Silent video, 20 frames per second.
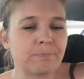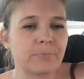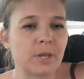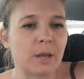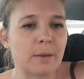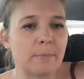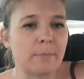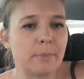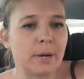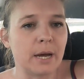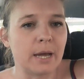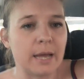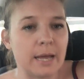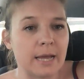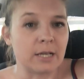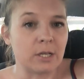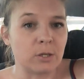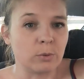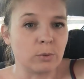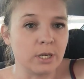But
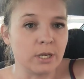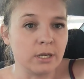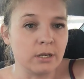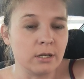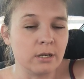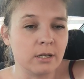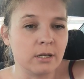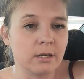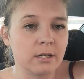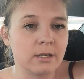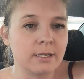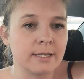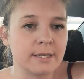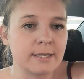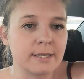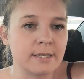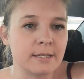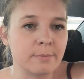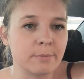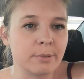as we
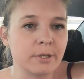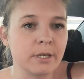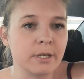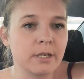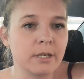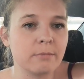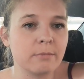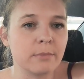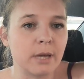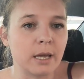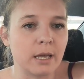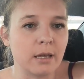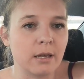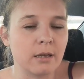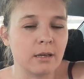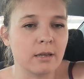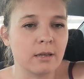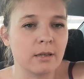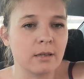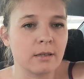simply make
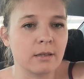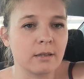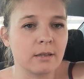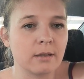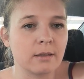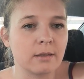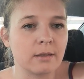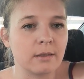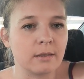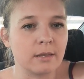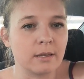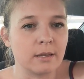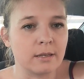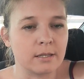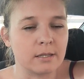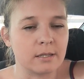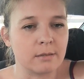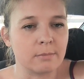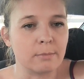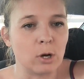
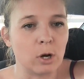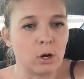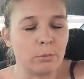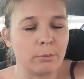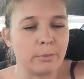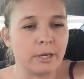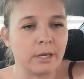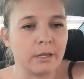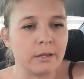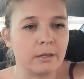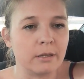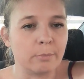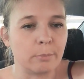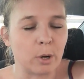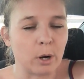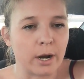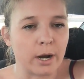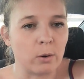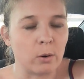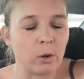this moment the
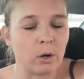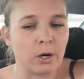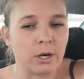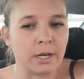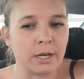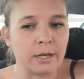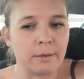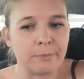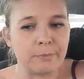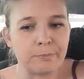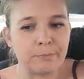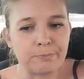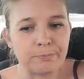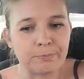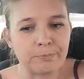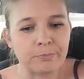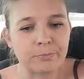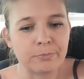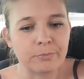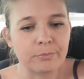priority
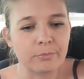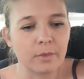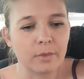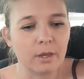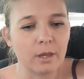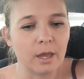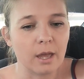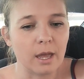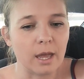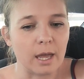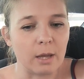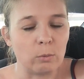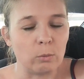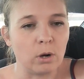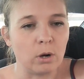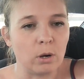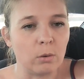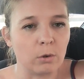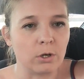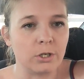and
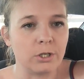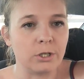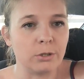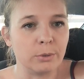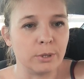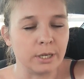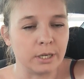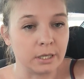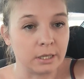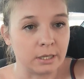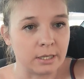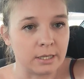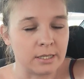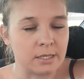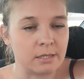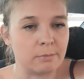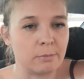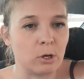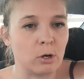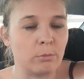what we're doing in this
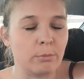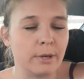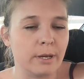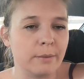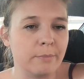moment,